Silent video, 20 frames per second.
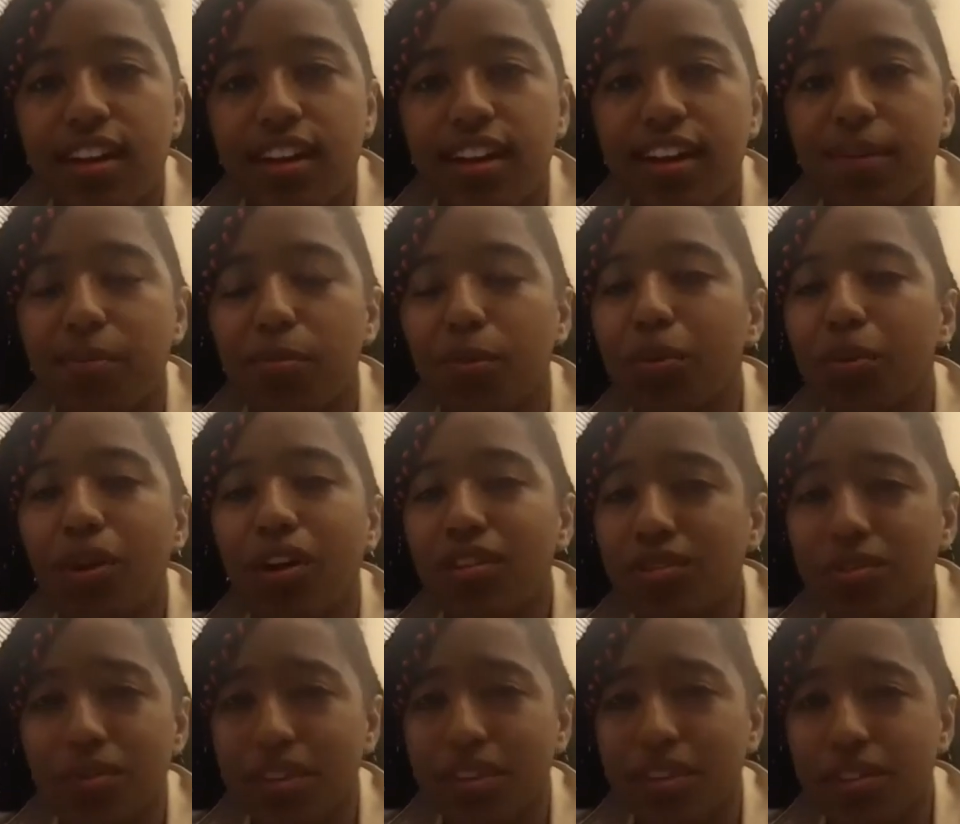We were all
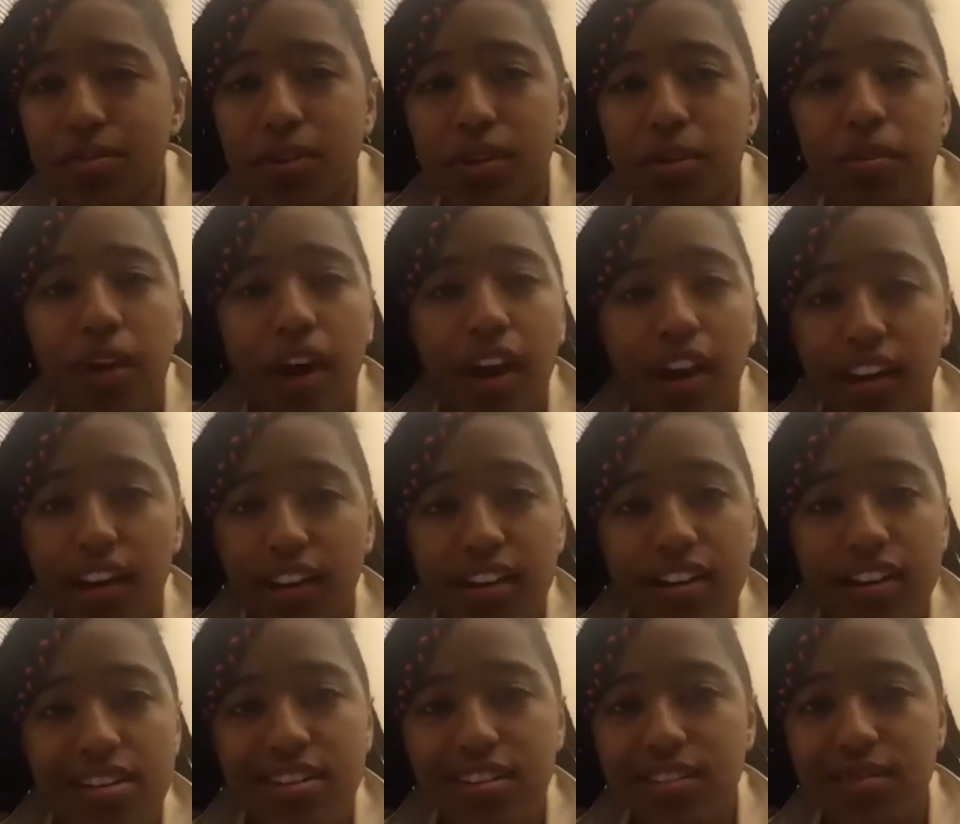doing this work prior,
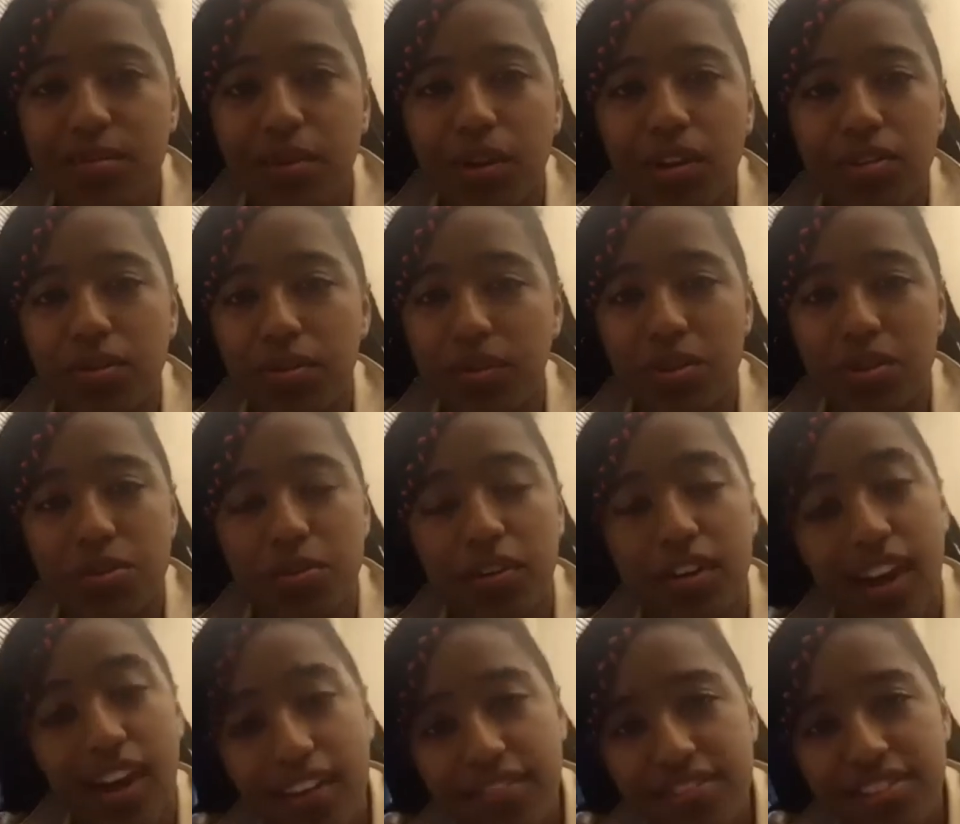we're all doing this work
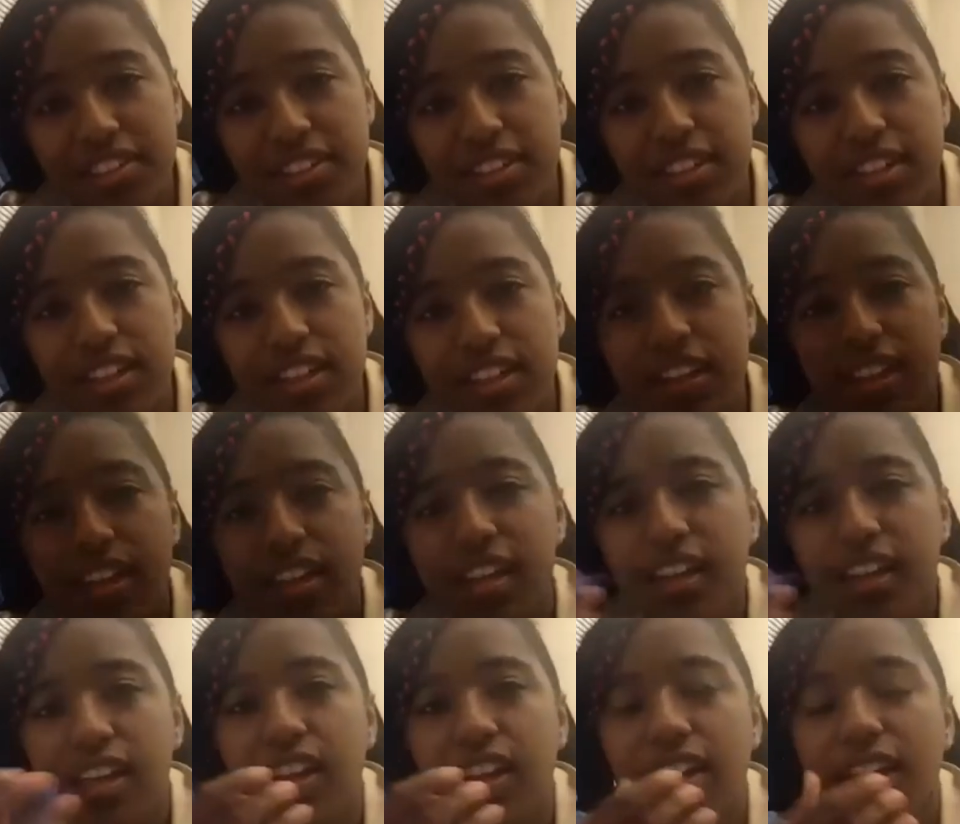after.
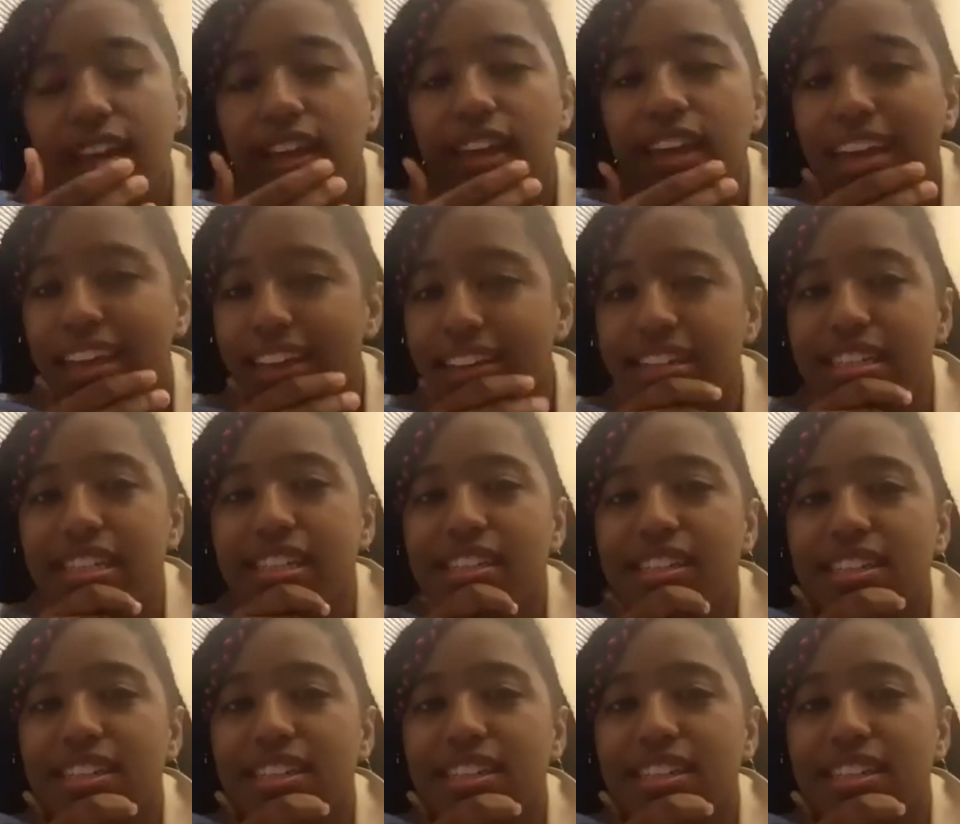And